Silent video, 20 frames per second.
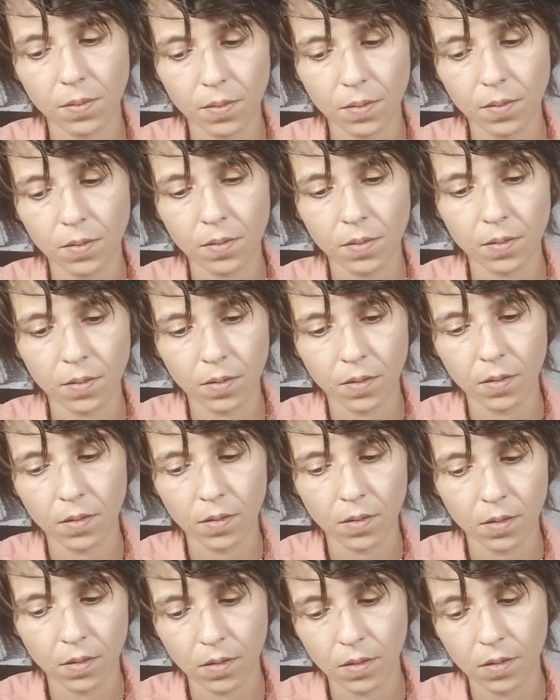
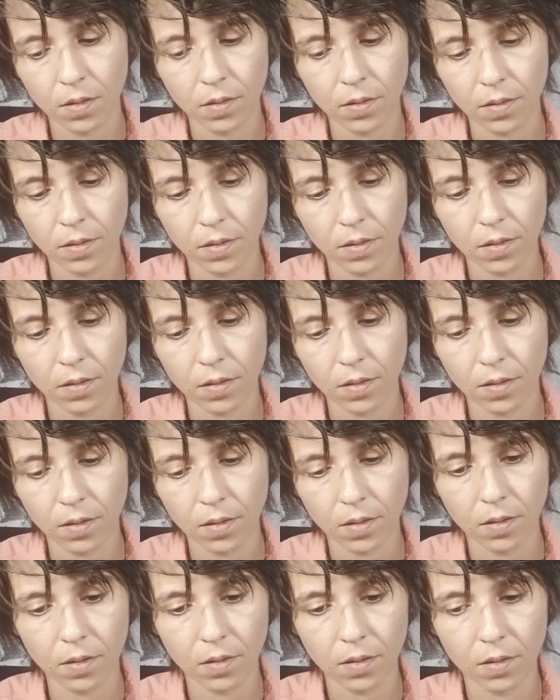
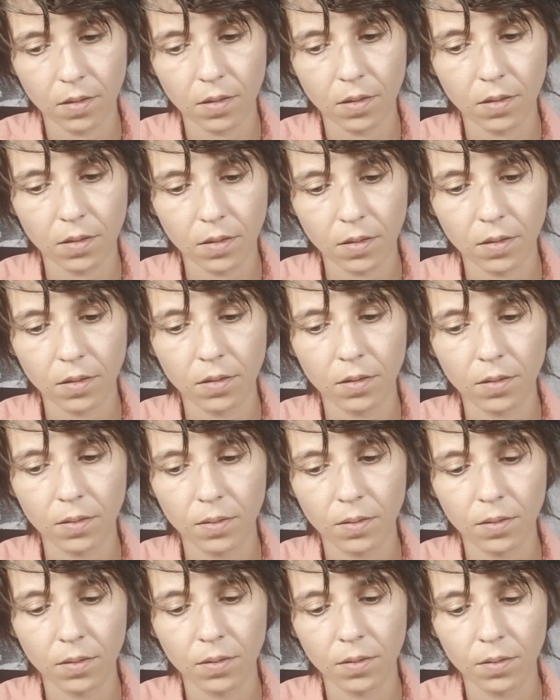
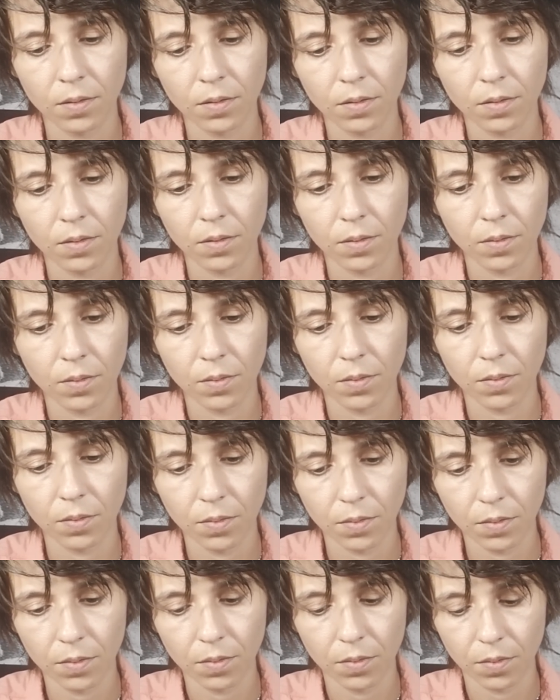
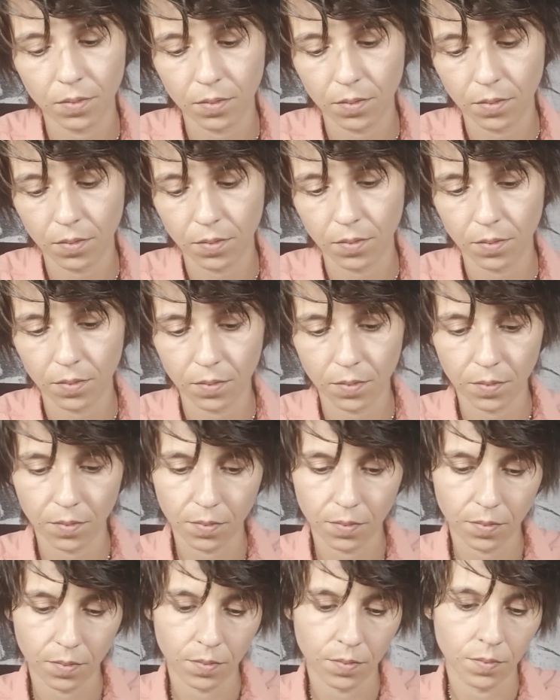
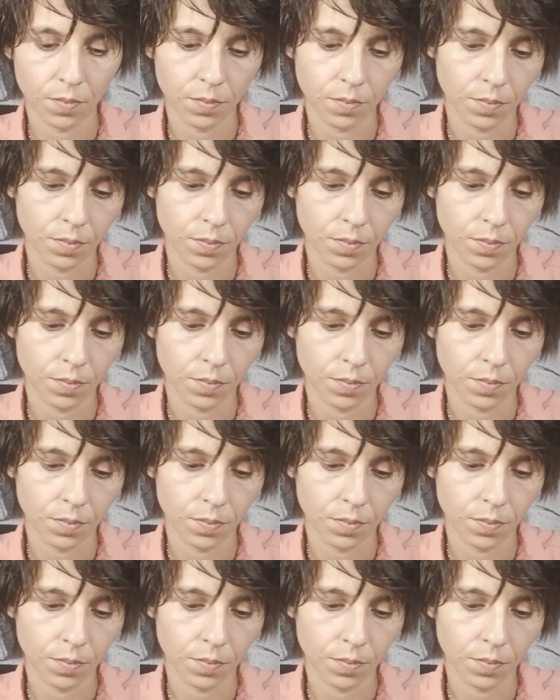Nothing is said.